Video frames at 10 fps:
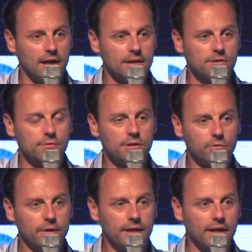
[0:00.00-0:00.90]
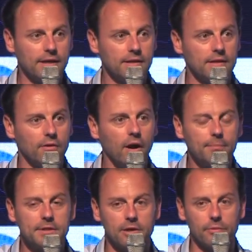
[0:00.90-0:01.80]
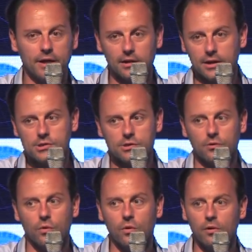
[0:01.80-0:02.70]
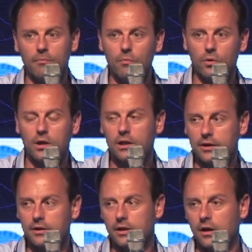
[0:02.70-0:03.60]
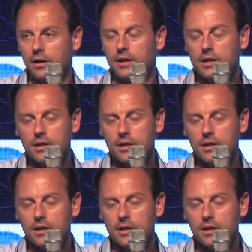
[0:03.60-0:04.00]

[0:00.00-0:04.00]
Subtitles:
So until we get either updated regulation or more clarity on